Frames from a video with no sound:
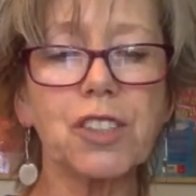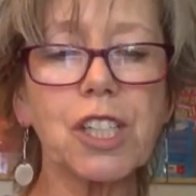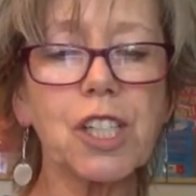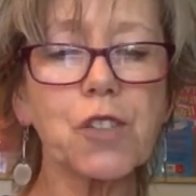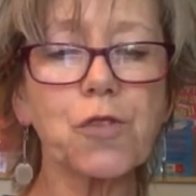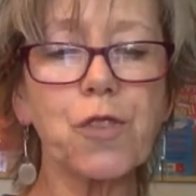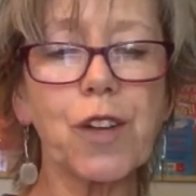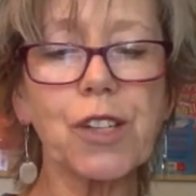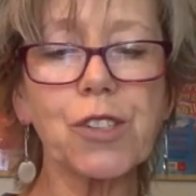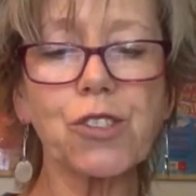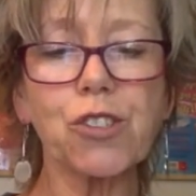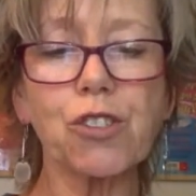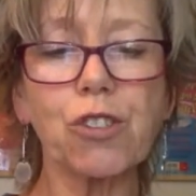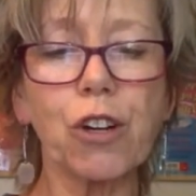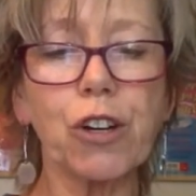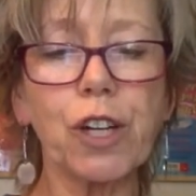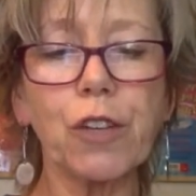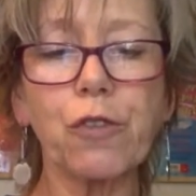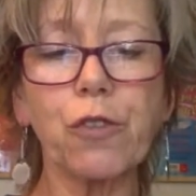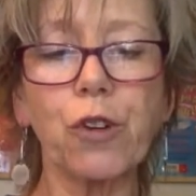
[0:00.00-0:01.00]
Just felt
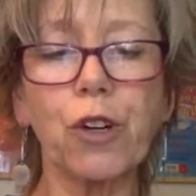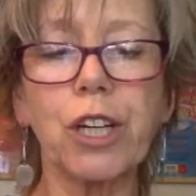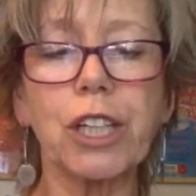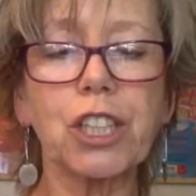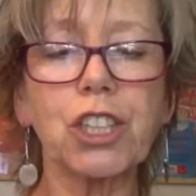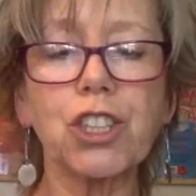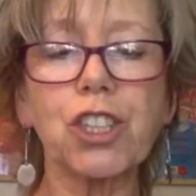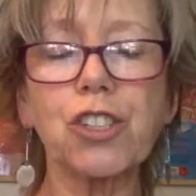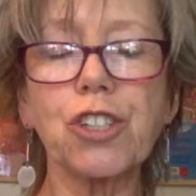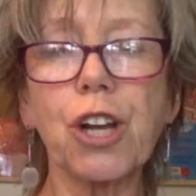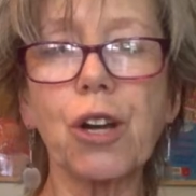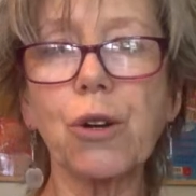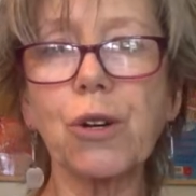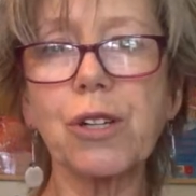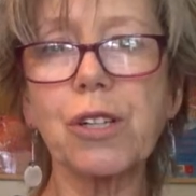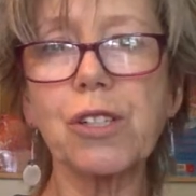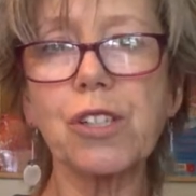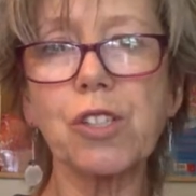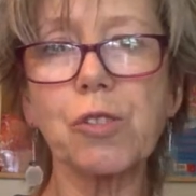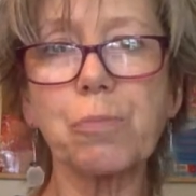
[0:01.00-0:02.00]
sorry for her because she's no
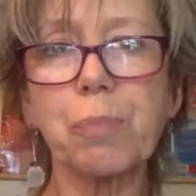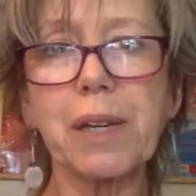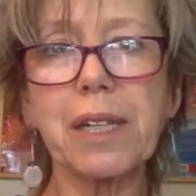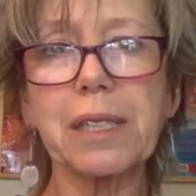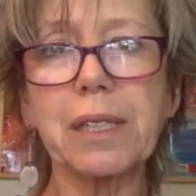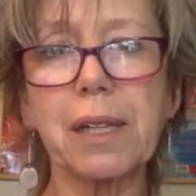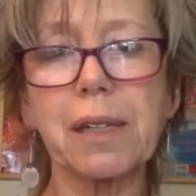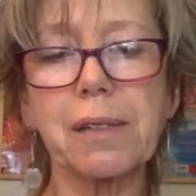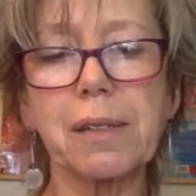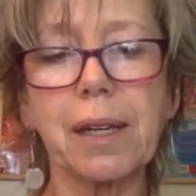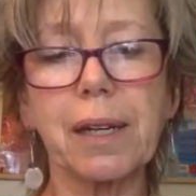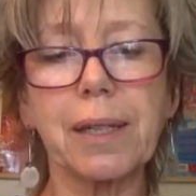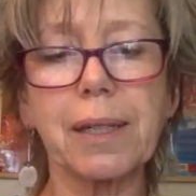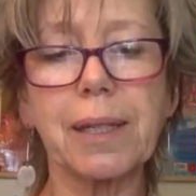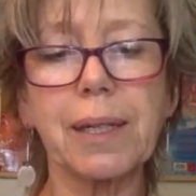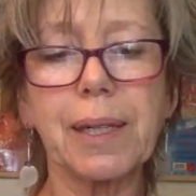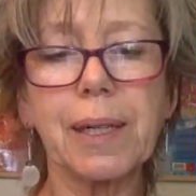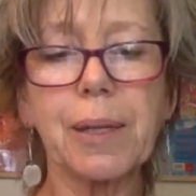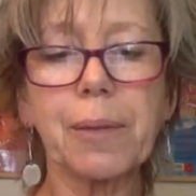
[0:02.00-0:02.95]
good at spit," I said.